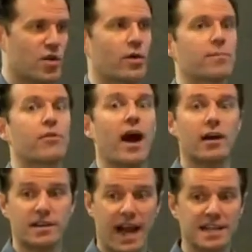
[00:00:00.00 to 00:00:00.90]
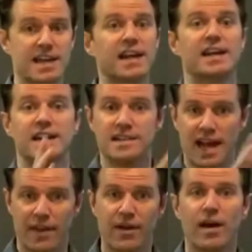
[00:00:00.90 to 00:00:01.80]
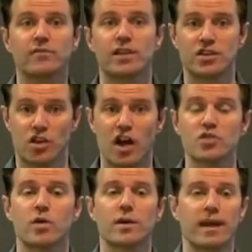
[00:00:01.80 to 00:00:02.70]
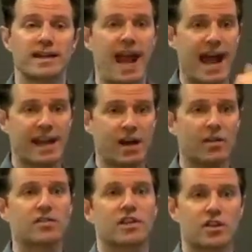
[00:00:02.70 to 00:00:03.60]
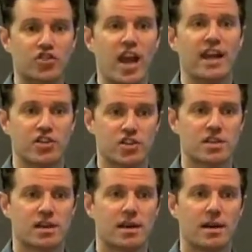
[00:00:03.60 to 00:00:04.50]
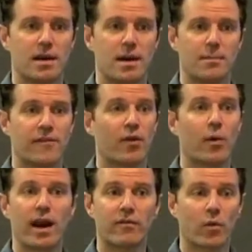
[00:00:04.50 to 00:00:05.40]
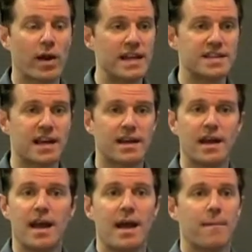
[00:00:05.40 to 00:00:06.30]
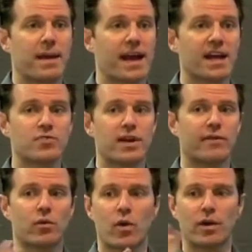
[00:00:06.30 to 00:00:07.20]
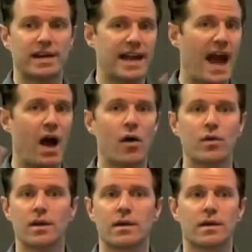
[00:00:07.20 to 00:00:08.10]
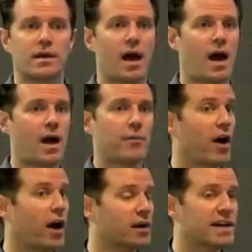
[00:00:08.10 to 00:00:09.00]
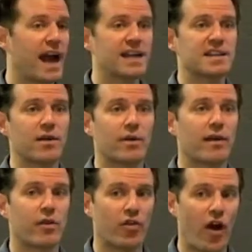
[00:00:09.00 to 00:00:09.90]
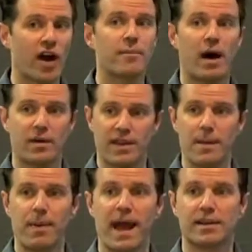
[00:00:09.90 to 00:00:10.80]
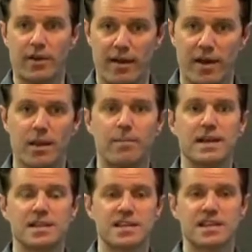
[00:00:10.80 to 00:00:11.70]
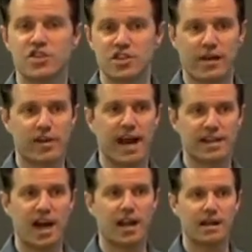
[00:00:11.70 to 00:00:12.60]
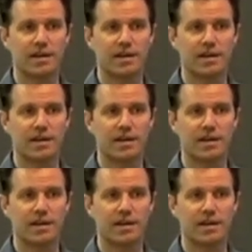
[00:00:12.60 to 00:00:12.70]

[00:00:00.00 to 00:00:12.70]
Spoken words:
we're prioritizing it. It is on there after this launch. We're going to be attacking all those little changes. But for whatever reason, because we never wrote it down, we prioritized it, we never thought about the impact it would have on the business, it just never got done.